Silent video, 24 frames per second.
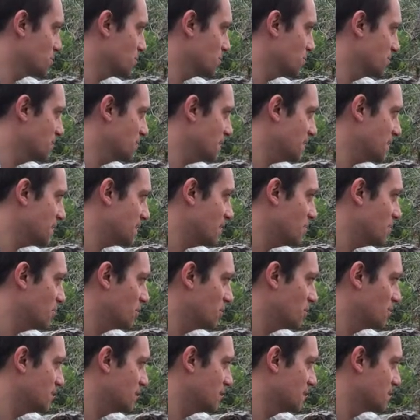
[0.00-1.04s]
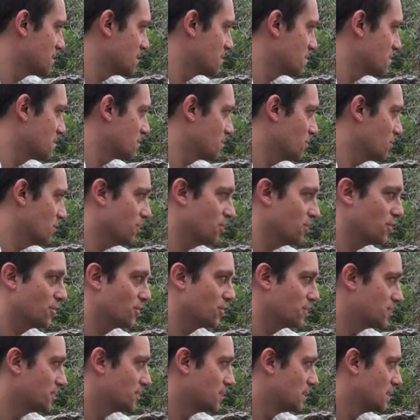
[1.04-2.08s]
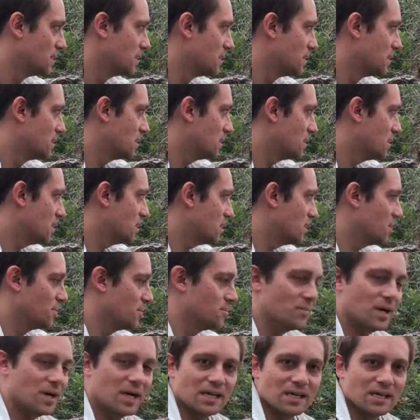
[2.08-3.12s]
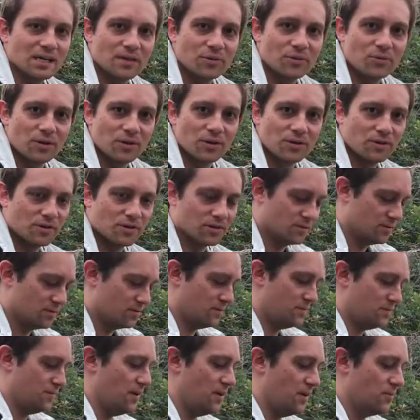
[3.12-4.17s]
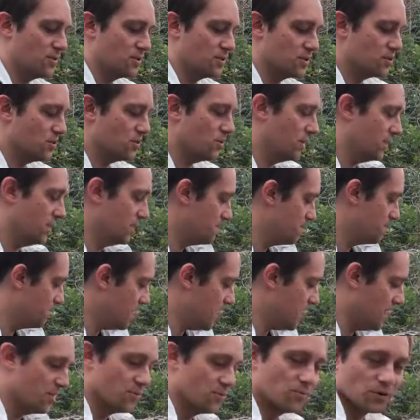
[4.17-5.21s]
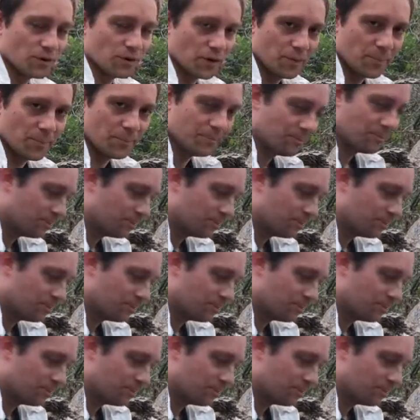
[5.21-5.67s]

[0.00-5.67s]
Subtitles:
So we'll take a couple of these with her modeling with her favorite toy and then we'll go.